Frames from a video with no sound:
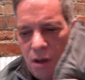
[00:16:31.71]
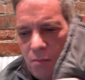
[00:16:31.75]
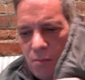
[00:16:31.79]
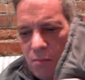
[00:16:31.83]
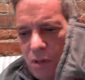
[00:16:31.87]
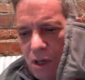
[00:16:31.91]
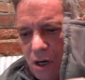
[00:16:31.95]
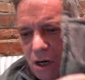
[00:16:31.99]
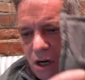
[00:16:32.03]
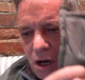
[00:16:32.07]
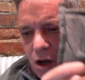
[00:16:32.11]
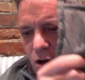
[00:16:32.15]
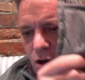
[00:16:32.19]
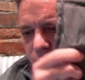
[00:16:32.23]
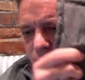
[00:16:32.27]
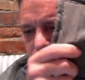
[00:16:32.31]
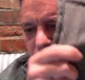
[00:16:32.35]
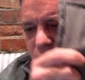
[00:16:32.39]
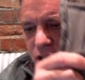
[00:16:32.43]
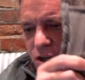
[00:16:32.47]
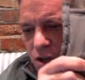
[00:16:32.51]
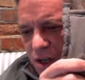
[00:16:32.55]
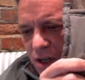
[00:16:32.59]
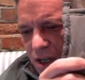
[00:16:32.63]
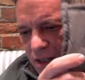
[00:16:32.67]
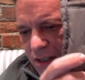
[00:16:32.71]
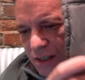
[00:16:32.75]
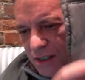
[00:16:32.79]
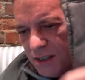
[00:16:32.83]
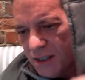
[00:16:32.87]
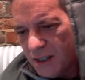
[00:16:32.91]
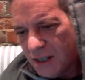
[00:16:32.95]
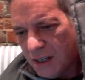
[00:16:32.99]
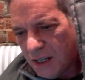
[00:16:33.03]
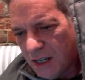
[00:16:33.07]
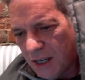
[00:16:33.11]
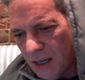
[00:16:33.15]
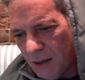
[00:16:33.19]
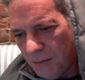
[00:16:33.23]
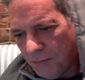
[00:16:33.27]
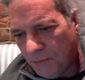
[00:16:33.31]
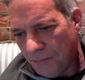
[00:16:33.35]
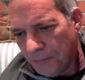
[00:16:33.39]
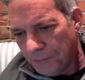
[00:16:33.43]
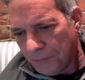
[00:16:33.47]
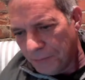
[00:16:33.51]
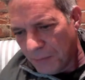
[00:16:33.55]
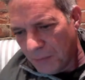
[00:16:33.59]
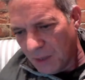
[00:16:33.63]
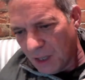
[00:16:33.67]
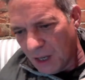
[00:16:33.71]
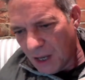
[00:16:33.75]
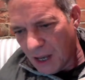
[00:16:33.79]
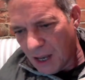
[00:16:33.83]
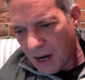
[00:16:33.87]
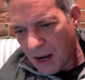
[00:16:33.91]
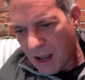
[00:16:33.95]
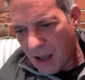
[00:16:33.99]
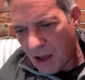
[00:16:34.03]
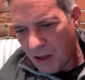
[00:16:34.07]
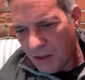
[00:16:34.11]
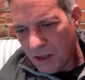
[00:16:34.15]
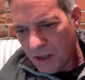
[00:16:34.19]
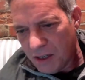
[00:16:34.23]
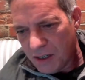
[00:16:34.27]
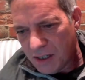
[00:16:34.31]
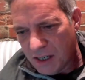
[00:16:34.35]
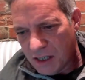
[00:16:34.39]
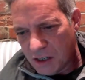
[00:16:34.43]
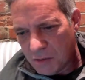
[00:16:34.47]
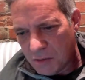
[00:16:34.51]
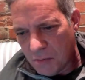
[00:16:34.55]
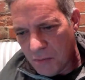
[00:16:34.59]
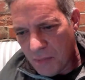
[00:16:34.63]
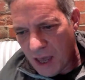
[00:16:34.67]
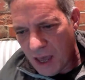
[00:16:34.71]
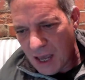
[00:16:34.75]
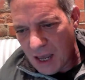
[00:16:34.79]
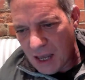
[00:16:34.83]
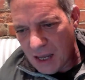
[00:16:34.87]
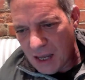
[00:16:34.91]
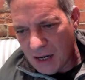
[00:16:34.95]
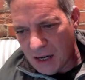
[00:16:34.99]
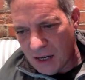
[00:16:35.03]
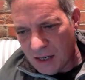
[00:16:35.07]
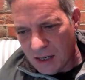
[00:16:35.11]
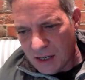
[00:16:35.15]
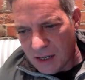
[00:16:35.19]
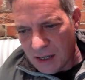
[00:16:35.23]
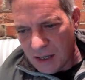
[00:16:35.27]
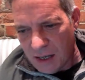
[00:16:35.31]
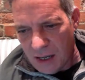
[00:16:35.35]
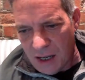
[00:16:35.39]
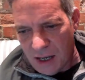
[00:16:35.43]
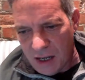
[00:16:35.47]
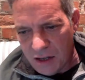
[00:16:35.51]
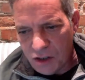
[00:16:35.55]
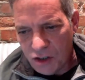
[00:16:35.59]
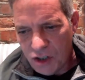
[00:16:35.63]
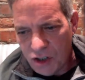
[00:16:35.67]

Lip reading: But hopefully you can see kind of how this is made. It's